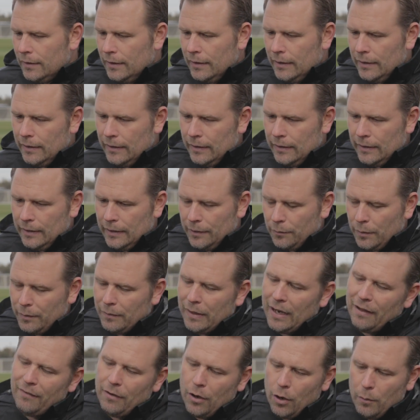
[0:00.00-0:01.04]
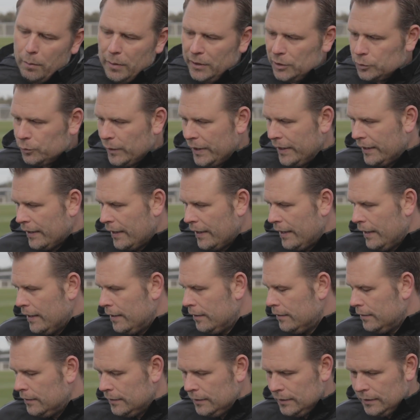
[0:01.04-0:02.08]
Eh, and we will have an open training here
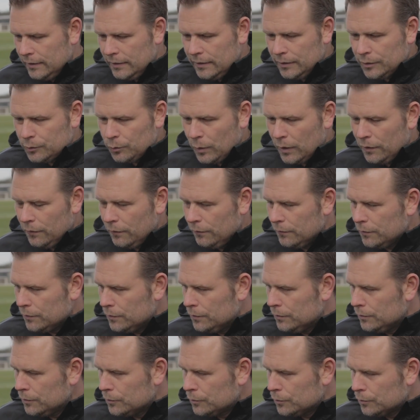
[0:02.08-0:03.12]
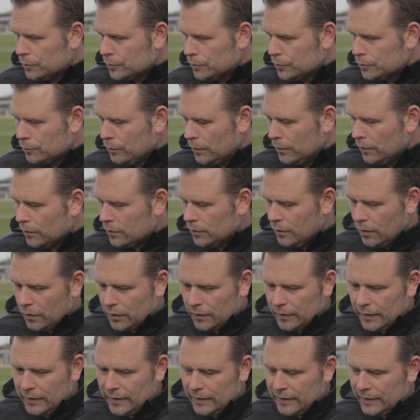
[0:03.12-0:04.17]
eh, 12 12 o'clock
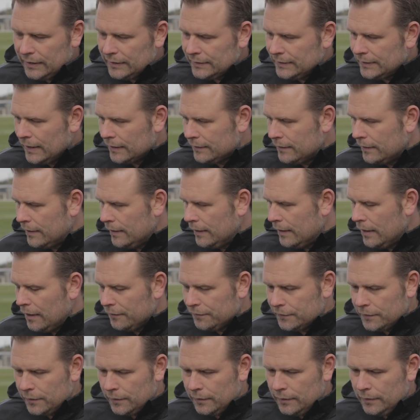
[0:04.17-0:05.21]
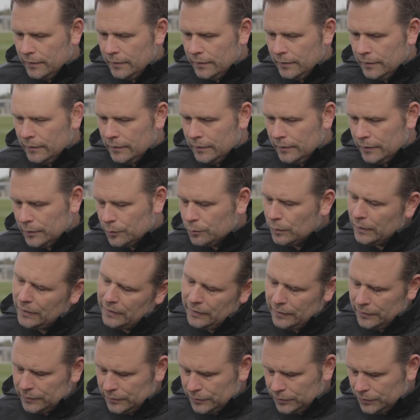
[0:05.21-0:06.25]
uh, Saturday after
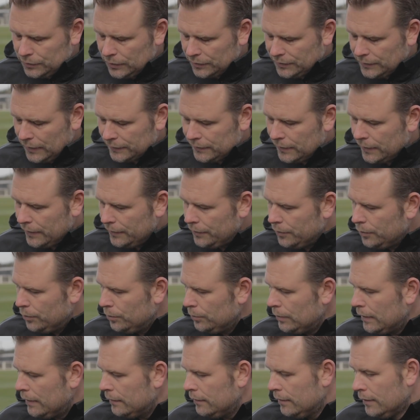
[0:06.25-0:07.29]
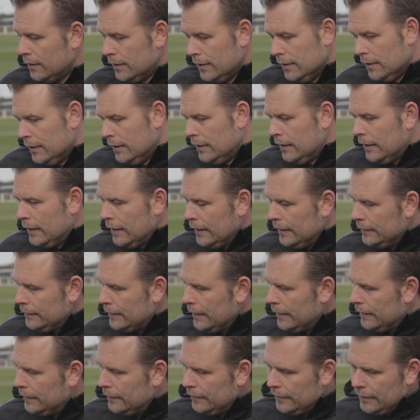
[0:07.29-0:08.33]
uh, Saturday noon, and and
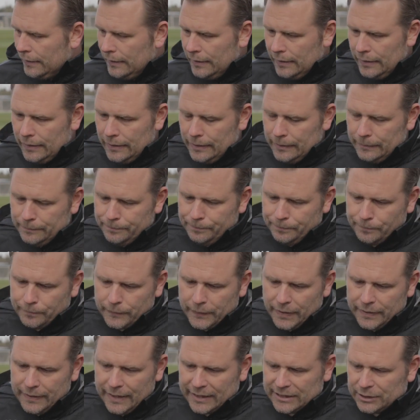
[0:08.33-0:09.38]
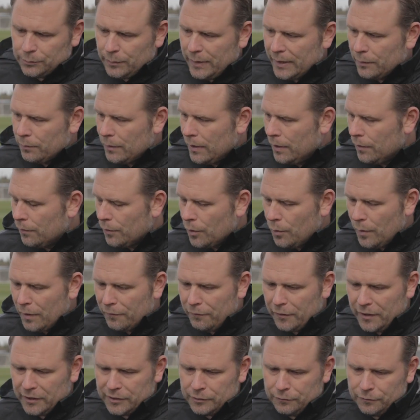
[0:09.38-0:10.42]
then um, next week we're going
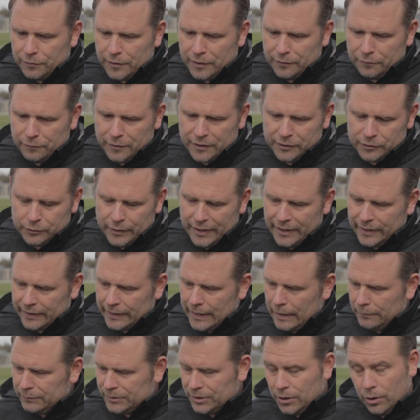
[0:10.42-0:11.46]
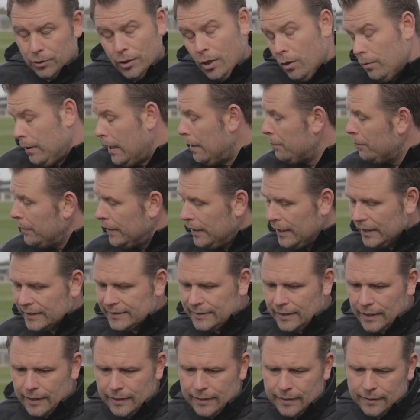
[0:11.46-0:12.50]
for the, for the, for the training camp. So no, I'm really
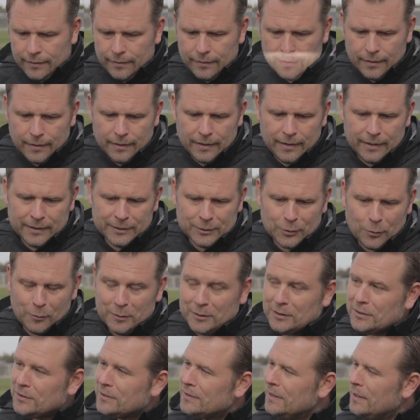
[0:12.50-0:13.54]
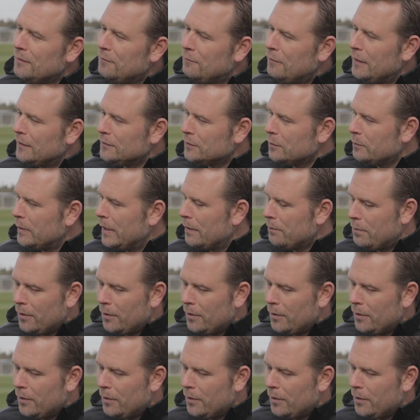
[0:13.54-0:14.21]
excited. Uh, it's always fun to be a